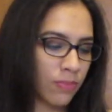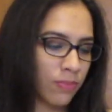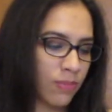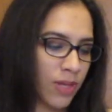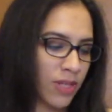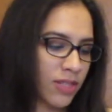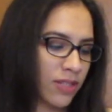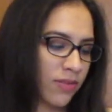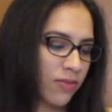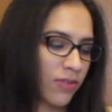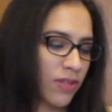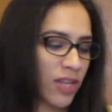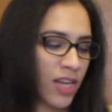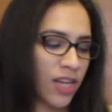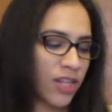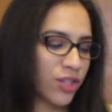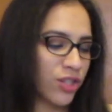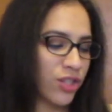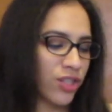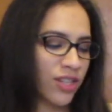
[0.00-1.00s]
Pick some
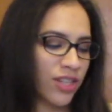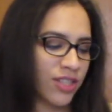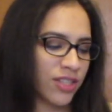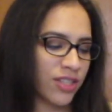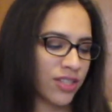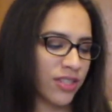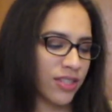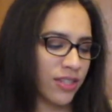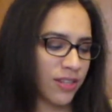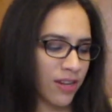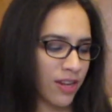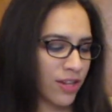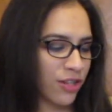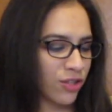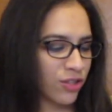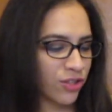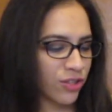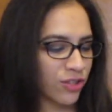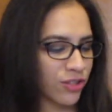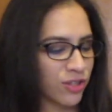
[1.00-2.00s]
vacation
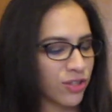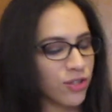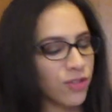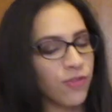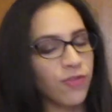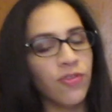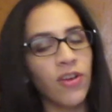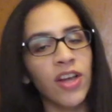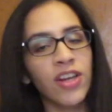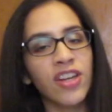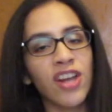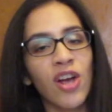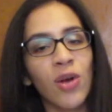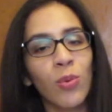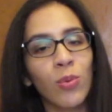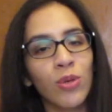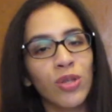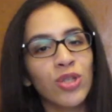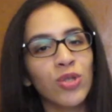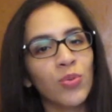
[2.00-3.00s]
destinations to find
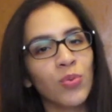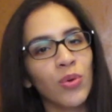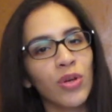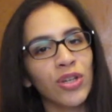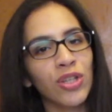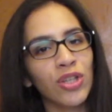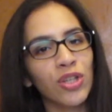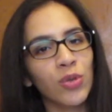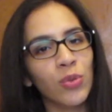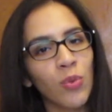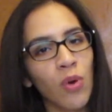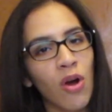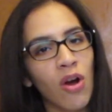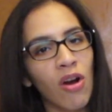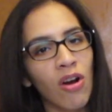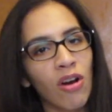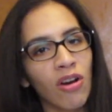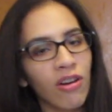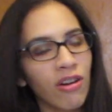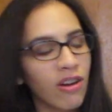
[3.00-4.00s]
out which one you
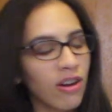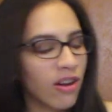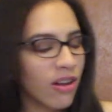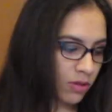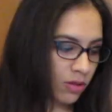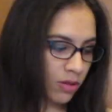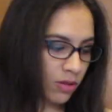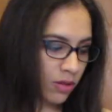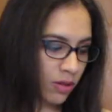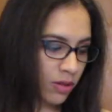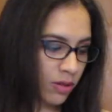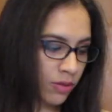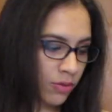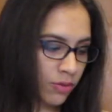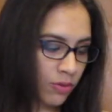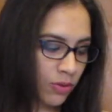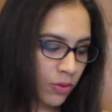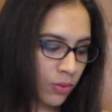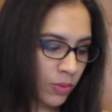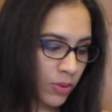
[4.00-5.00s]
are. I
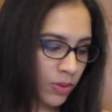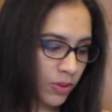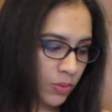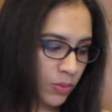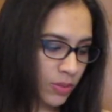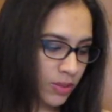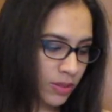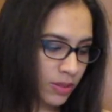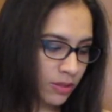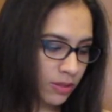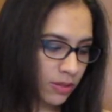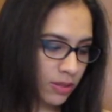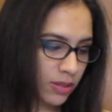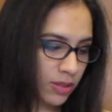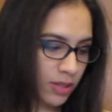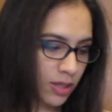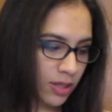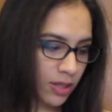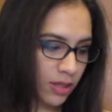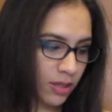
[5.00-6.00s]
don't know what quiz to
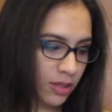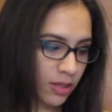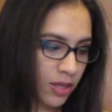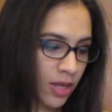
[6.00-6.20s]
take.